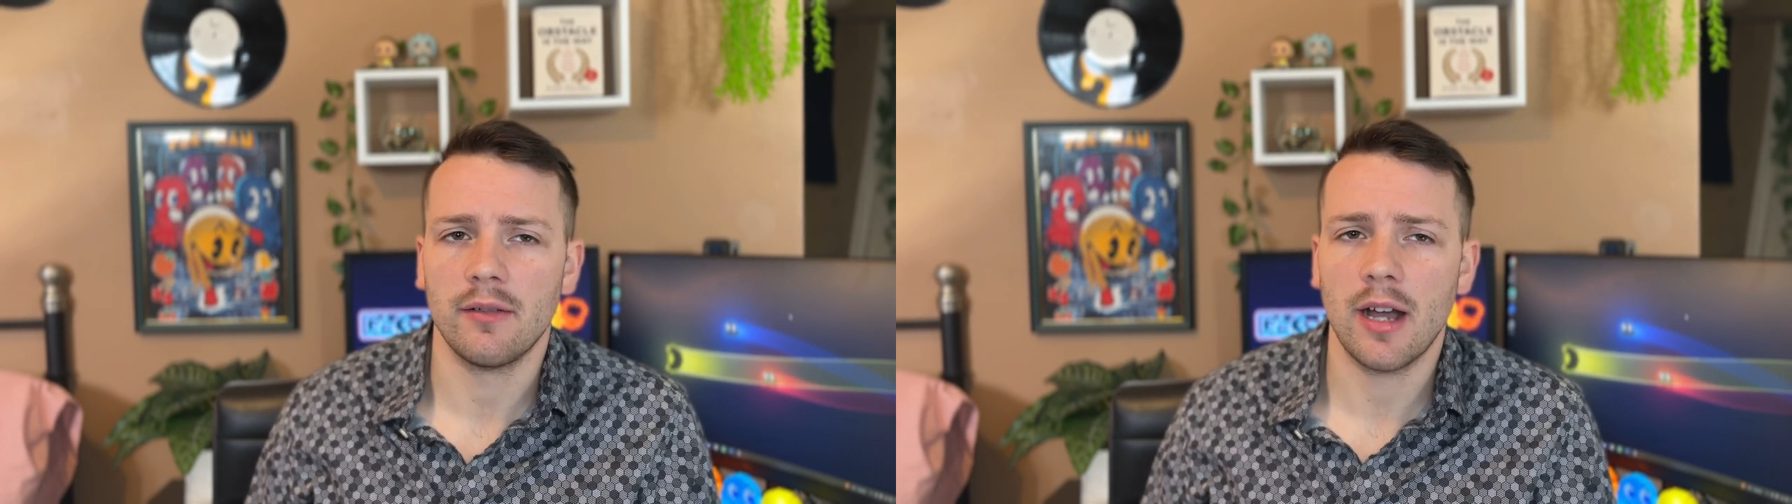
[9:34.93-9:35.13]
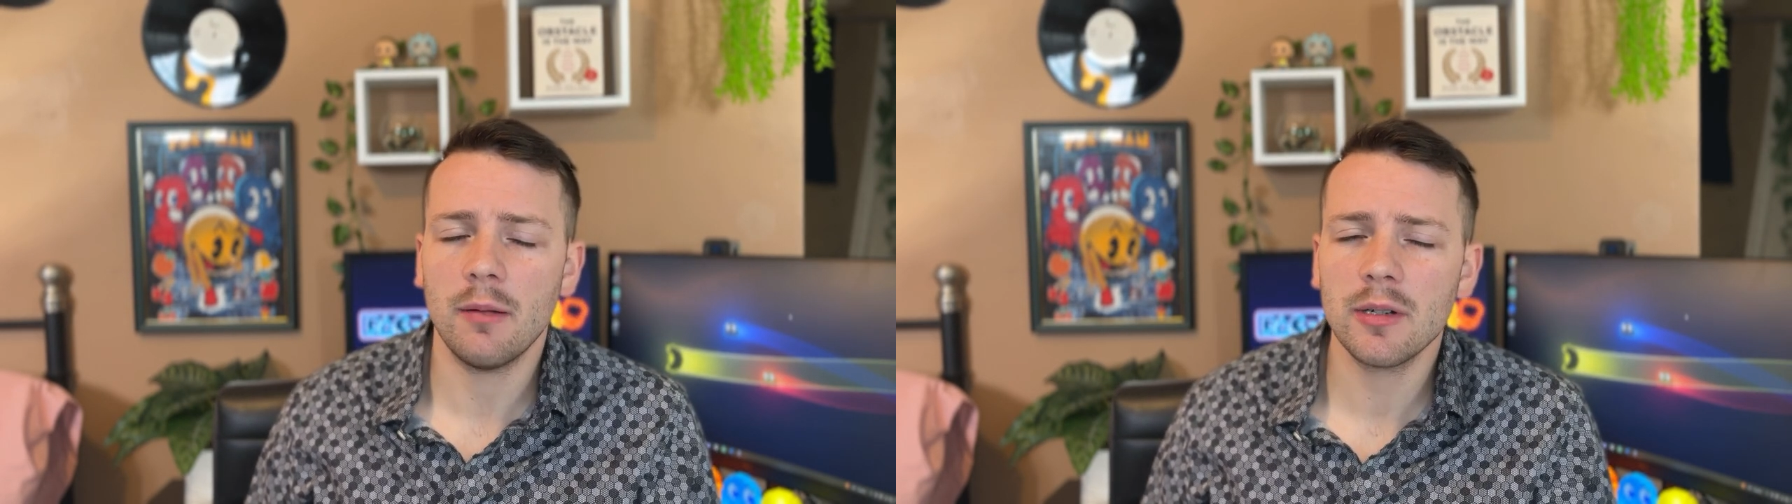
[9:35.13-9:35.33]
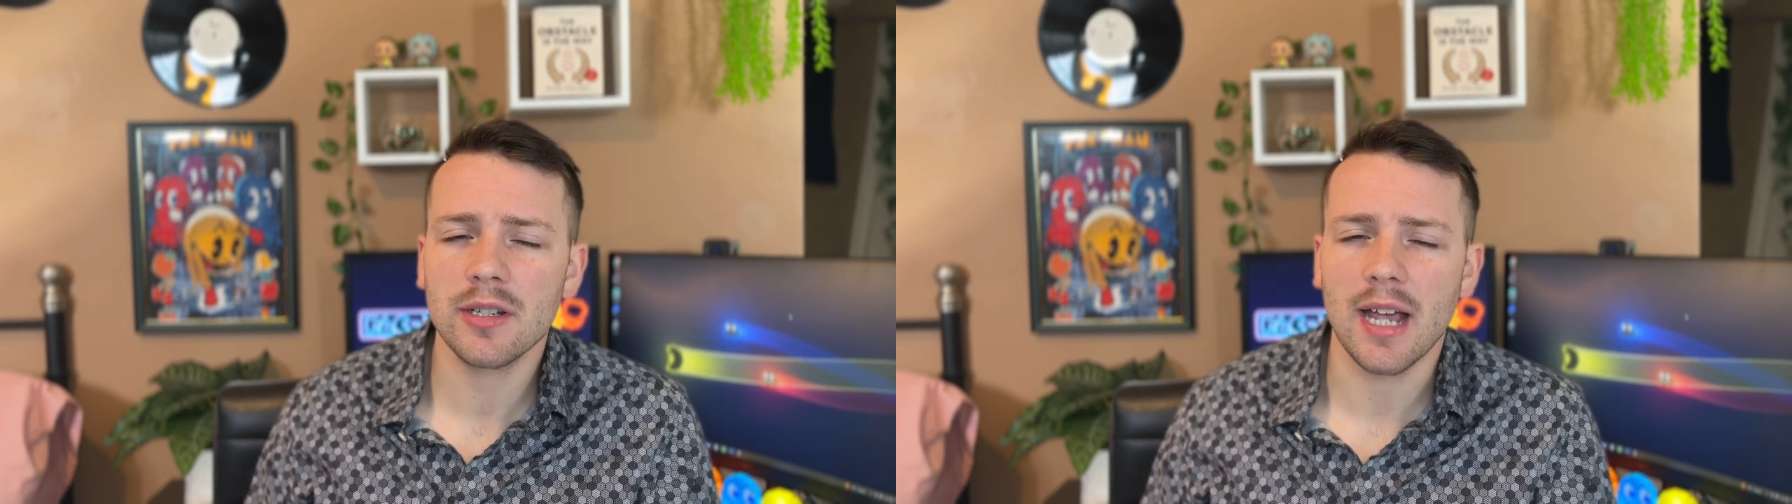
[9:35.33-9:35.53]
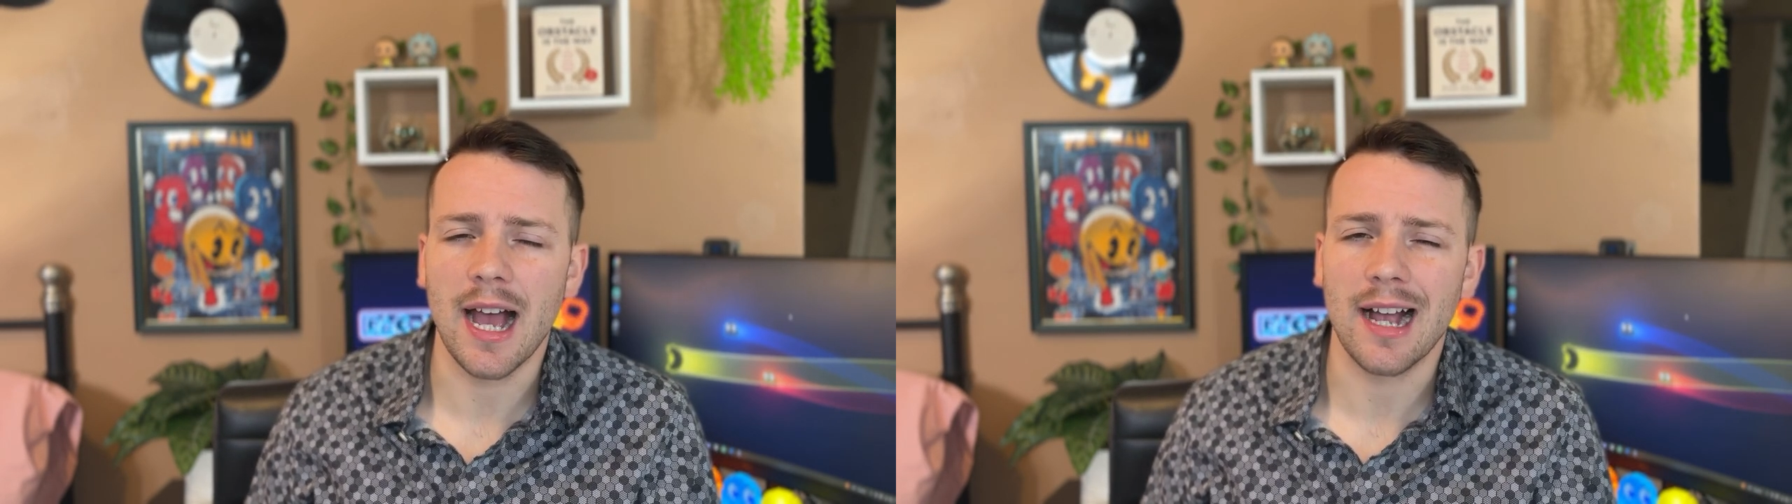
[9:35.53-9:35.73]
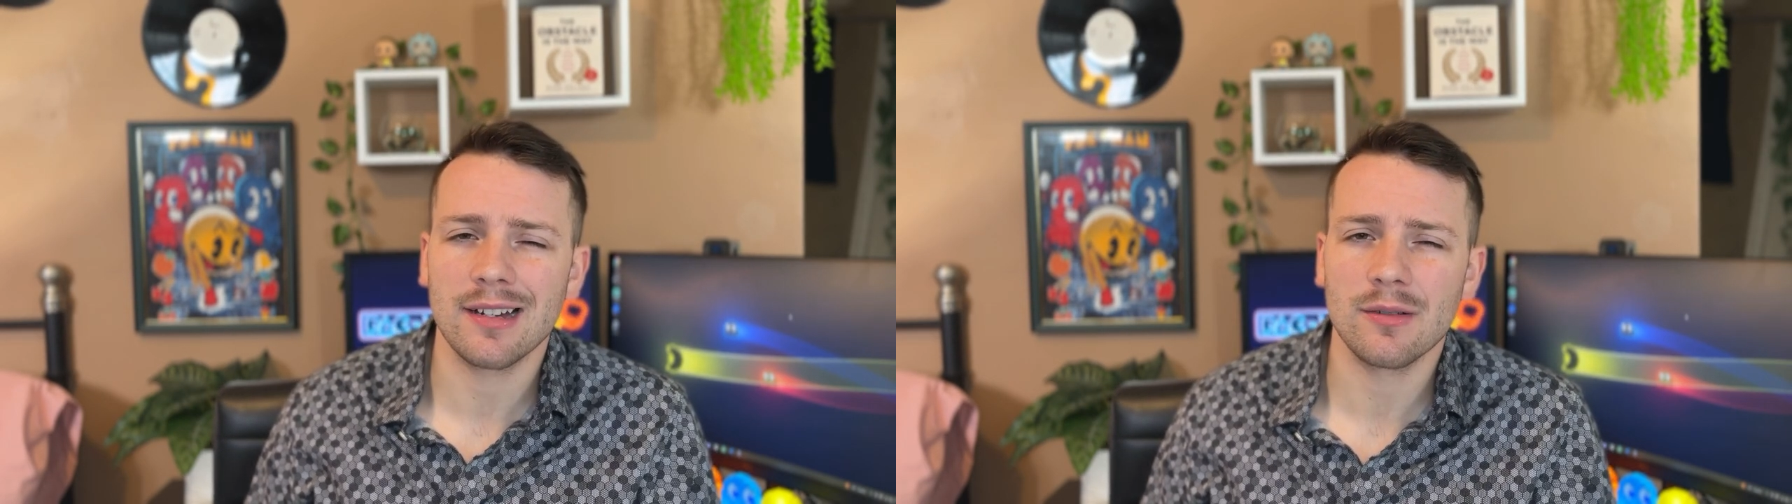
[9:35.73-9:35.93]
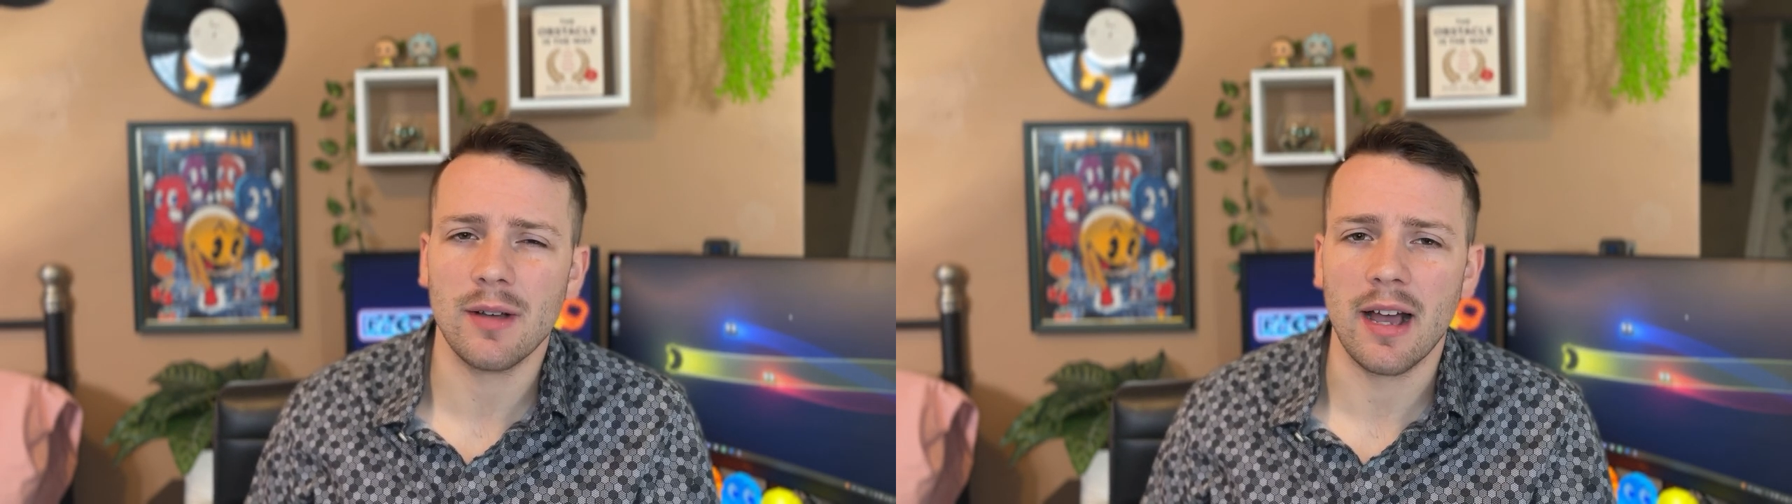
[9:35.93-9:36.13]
how much actual